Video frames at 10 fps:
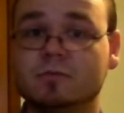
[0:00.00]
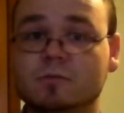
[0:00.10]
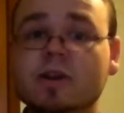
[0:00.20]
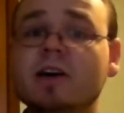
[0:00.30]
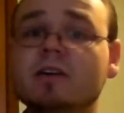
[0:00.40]

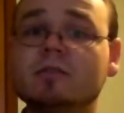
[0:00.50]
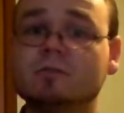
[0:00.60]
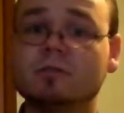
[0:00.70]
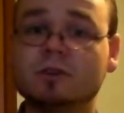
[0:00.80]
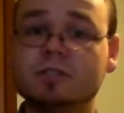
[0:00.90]
We
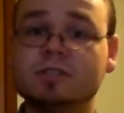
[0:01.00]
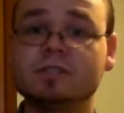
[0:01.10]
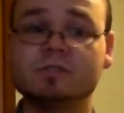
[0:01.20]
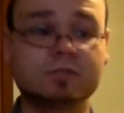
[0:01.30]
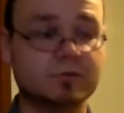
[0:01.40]

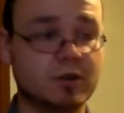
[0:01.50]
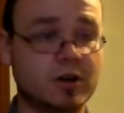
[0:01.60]
Christians,